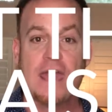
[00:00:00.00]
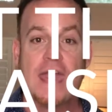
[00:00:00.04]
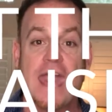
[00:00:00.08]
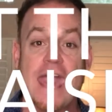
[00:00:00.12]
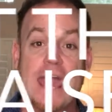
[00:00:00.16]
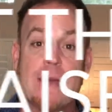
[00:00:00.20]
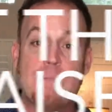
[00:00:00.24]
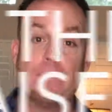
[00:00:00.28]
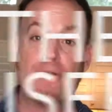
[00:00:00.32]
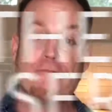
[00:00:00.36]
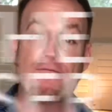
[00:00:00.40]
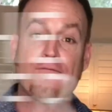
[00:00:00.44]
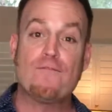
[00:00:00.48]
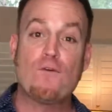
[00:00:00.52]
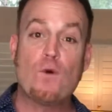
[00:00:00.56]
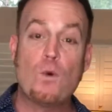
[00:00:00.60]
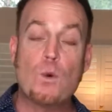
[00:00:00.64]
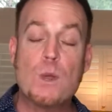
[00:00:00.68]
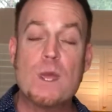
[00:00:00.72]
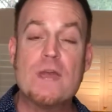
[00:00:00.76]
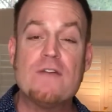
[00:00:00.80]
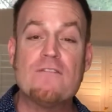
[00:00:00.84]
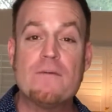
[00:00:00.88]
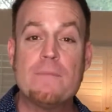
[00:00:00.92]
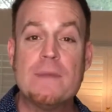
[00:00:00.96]
And before
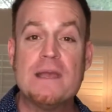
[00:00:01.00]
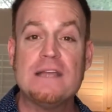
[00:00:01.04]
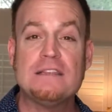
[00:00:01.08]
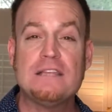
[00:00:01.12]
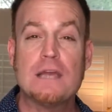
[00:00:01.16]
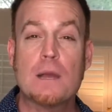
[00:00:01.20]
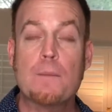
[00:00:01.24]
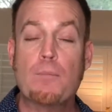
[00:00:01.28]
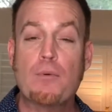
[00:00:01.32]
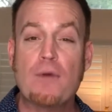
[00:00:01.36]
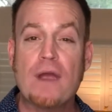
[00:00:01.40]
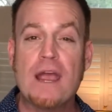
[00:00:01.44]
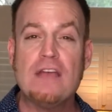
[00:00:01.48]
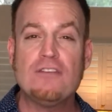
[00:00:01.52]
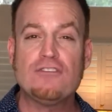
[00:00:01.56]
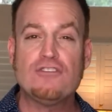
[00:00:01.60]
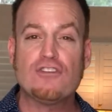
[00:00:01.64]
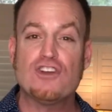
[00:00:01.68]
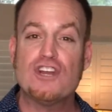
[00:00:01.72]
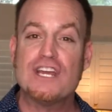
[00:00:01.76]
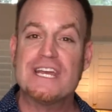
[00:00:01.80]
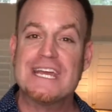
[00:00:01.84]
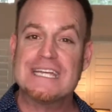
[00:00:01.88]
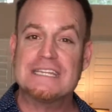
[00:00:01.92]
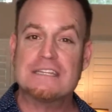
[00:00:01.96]
you even meet the appraiser,
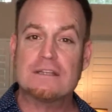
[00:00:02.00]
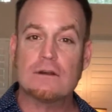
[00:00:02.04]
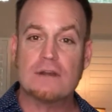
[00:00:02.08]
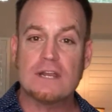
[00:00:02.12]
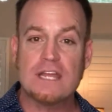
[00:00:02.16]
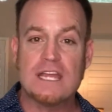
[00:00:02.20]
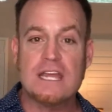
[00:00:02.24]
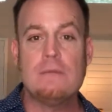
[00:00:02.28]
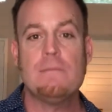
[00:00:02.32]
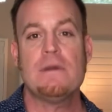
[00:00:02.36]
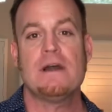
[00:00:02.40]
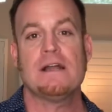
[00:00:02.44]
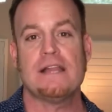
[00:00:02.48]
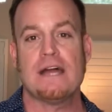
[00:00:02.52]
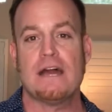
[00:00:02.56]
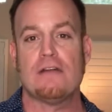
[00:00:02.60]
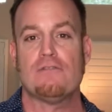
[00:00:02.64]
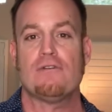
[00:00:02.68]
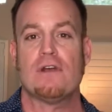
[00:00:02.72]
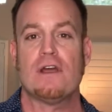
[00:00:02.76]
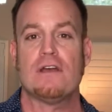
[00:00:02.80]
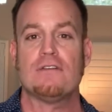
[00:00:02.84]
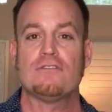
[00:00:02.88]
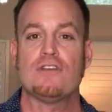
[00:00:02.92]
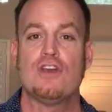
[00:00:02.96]
you're going to get their email
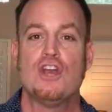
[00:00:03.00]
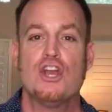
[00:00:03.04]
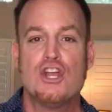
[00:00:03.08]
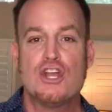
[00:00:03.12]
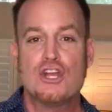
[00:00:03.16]
address.